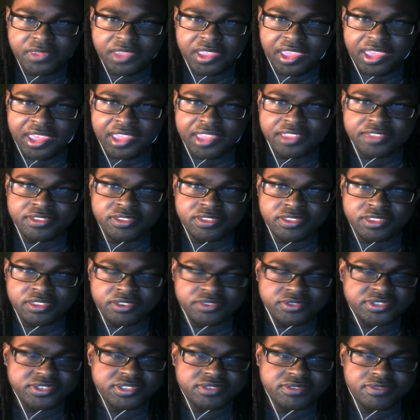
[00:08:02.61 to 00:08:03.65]
And
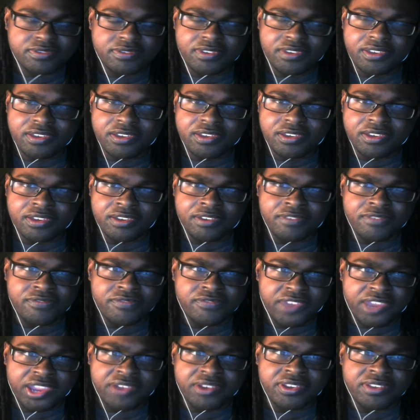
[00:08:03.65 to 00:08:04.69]
there's a
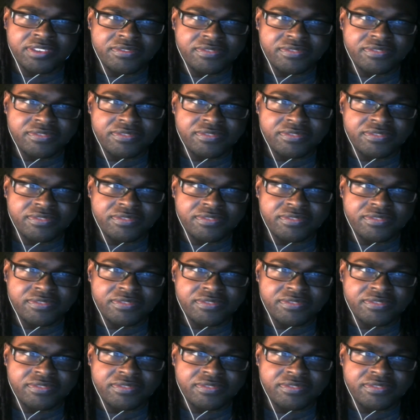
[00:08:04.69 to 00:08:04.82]
very,